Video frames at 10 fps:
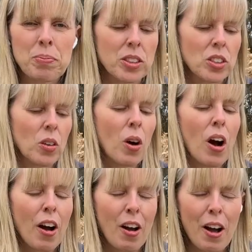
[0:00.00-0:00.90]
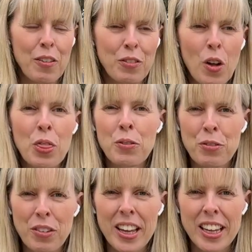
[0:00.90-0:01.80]
So I've got them
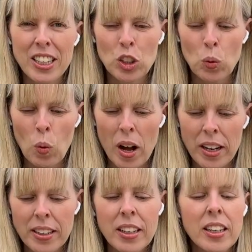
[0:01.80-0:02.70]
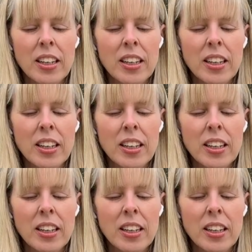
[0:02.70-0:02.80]
for each one.